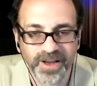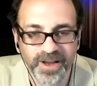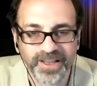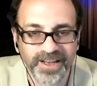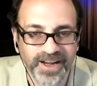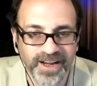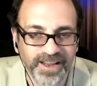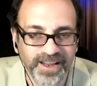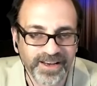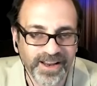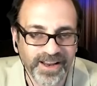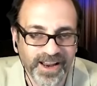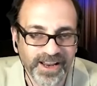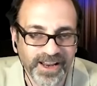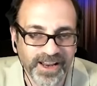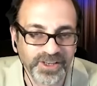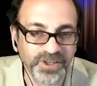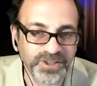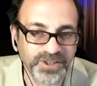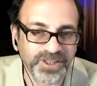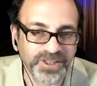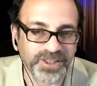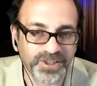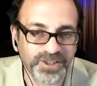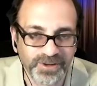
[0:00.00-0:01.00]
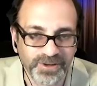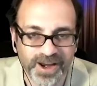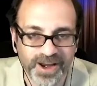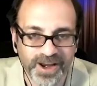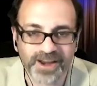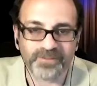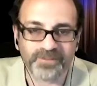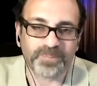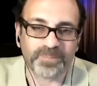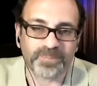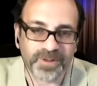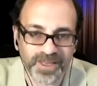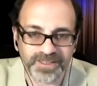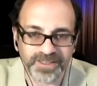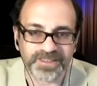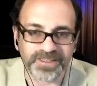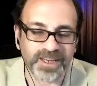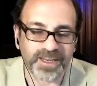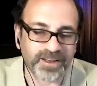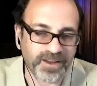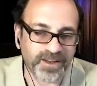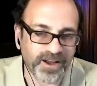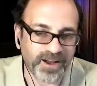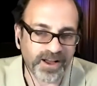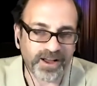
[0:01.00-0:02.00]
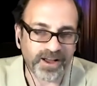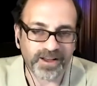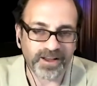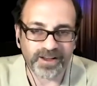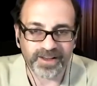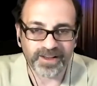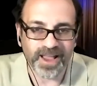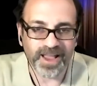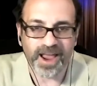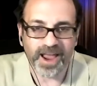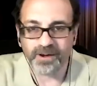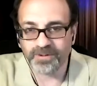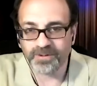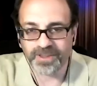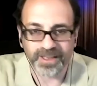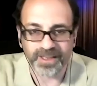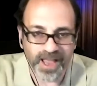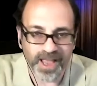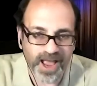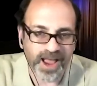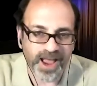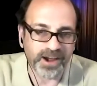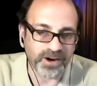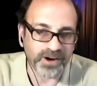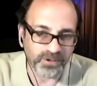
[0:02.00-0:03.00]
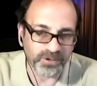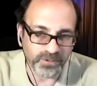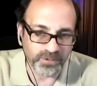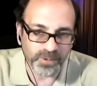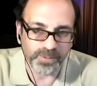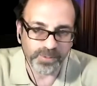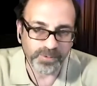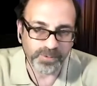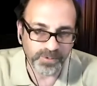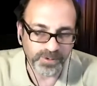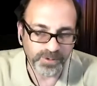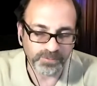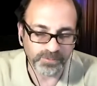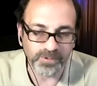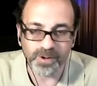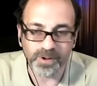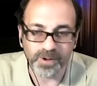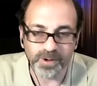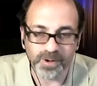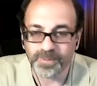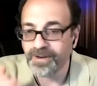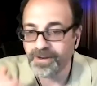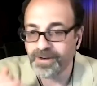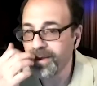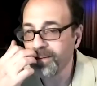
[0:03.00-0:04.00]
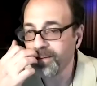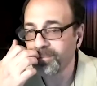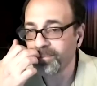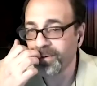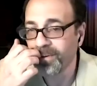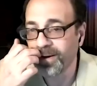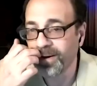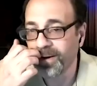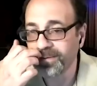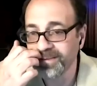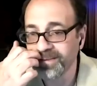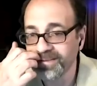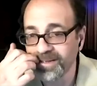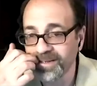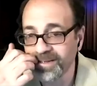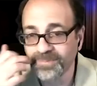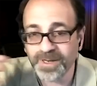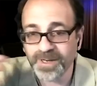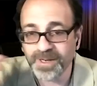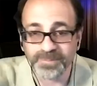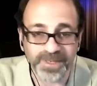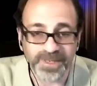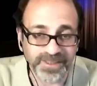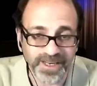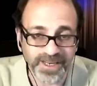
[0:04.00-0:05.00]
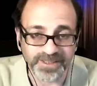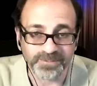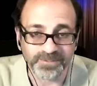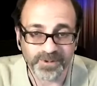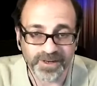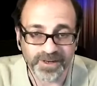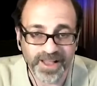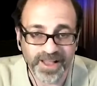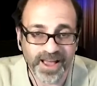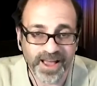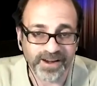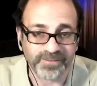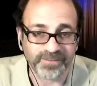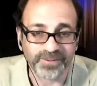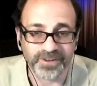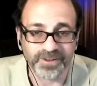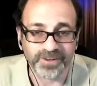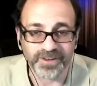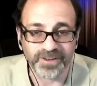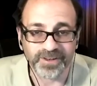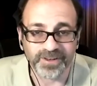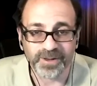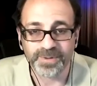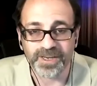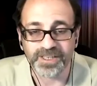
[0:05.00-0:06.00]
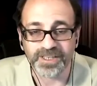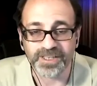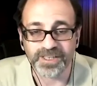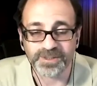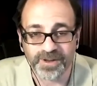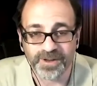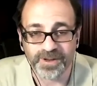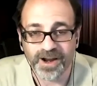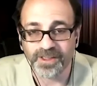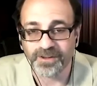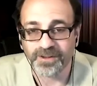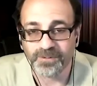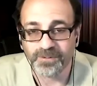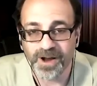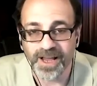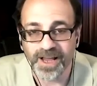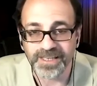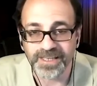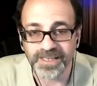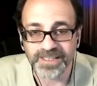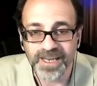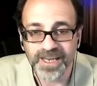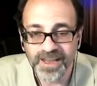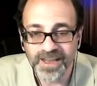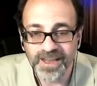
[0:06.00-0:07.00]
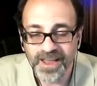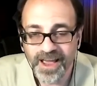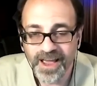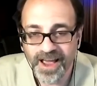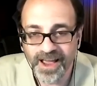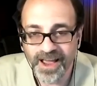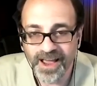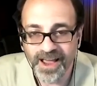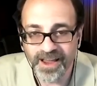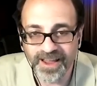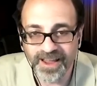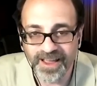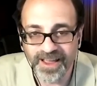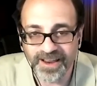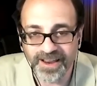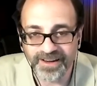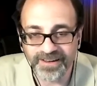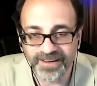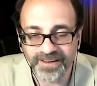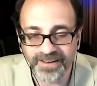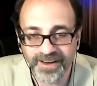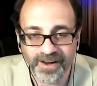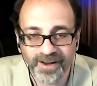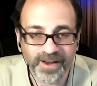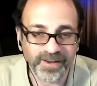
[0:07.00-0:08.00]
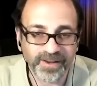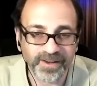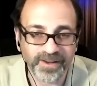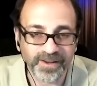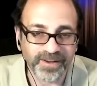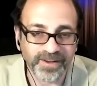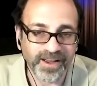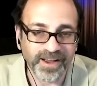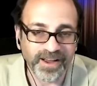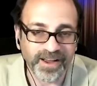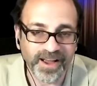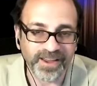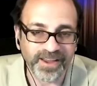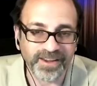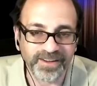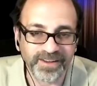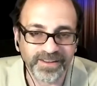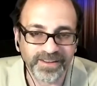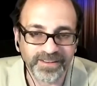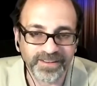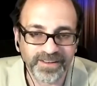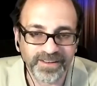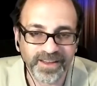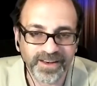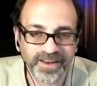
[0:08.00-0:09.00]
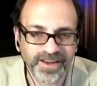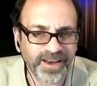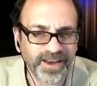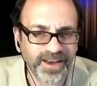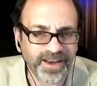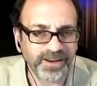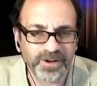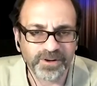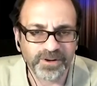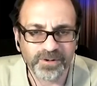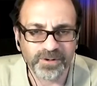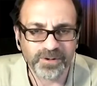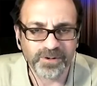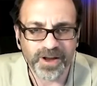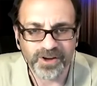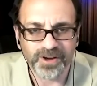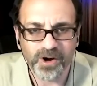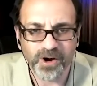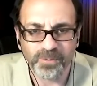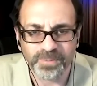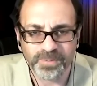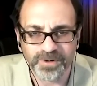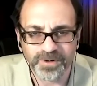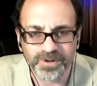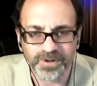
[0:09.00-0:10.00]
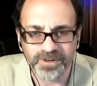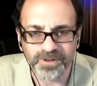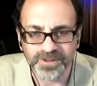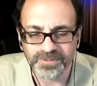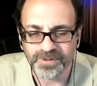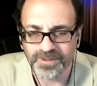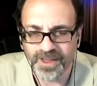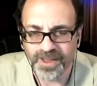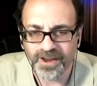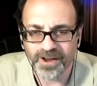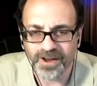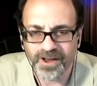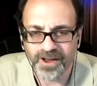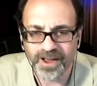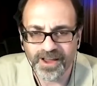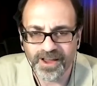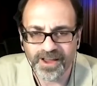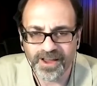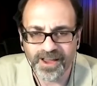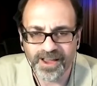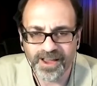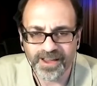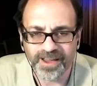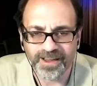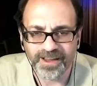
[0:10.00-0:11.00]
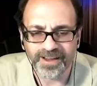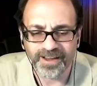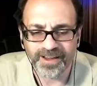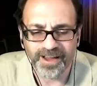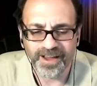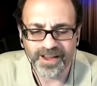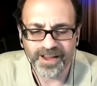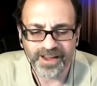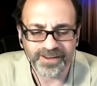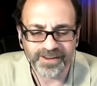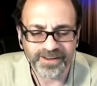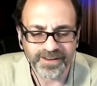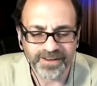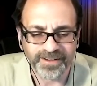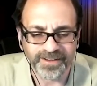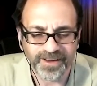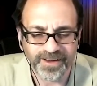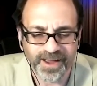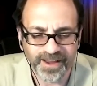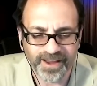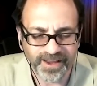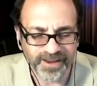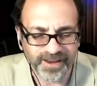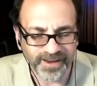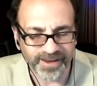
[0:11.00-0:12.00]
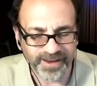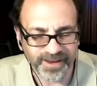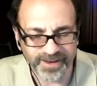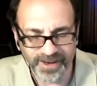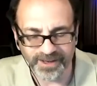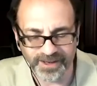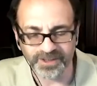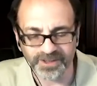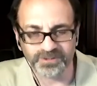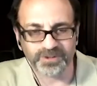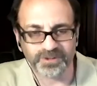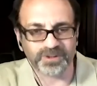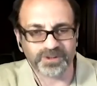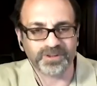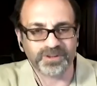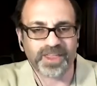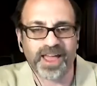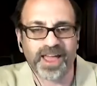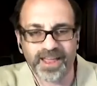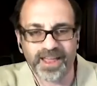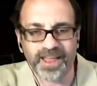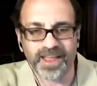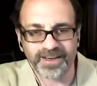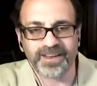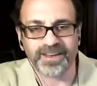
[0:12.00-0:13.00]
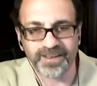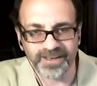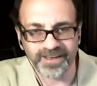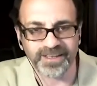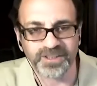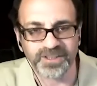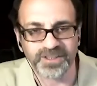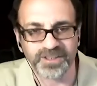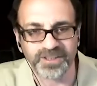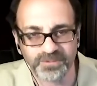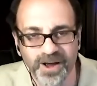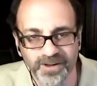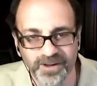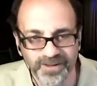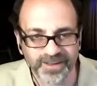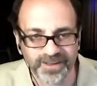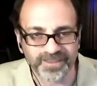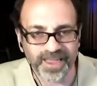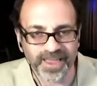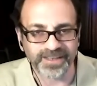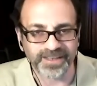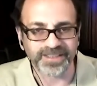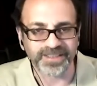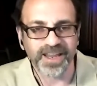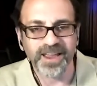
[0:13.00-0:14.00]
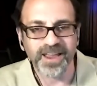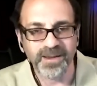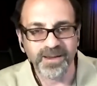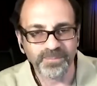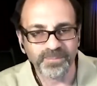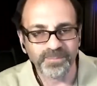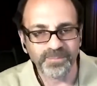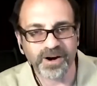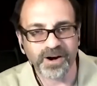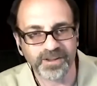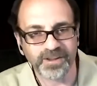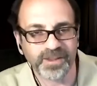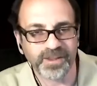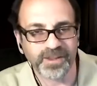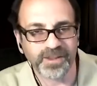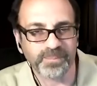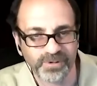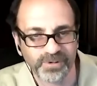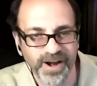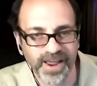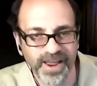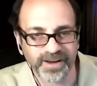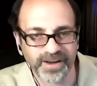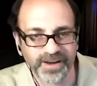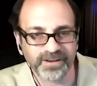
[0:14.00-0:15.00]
and I, I usually try and replace like a, a, guy with a guy or a woman with a woman but sometimes it doesn't work out if you're in a pinch. But otherwise, I and you know, I, I and anyone who I co-produce with, I I I, I, uh, I, I drill that in as well. Like that's part of the brand of